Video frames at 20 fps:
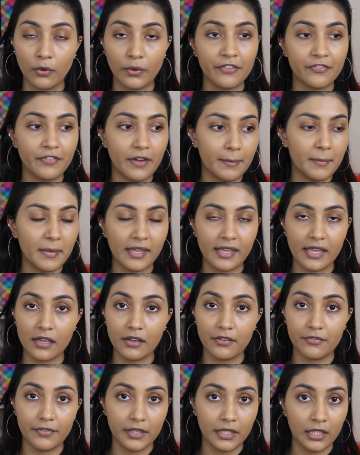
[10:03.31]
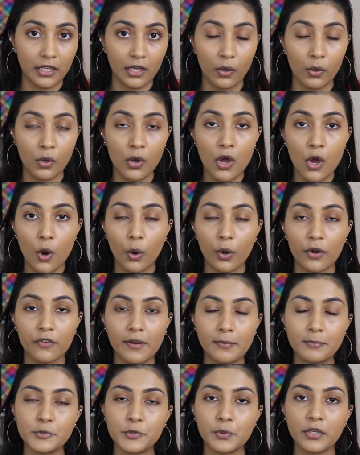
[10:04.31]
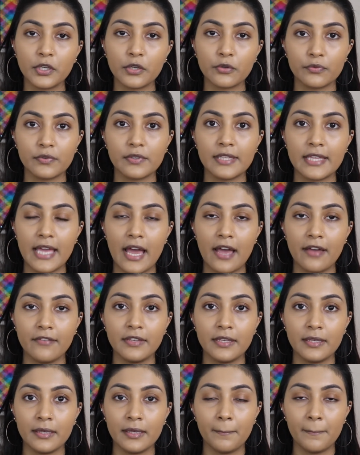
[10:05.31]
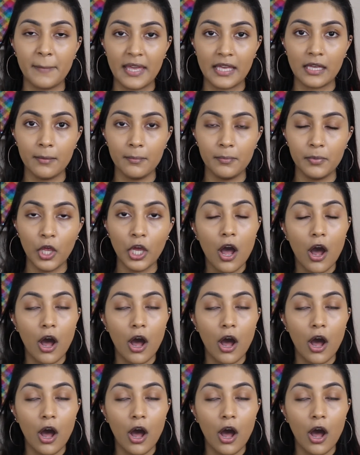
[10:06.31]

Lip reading: if I'm making a video, or if I'm doing a really heavy makeup look.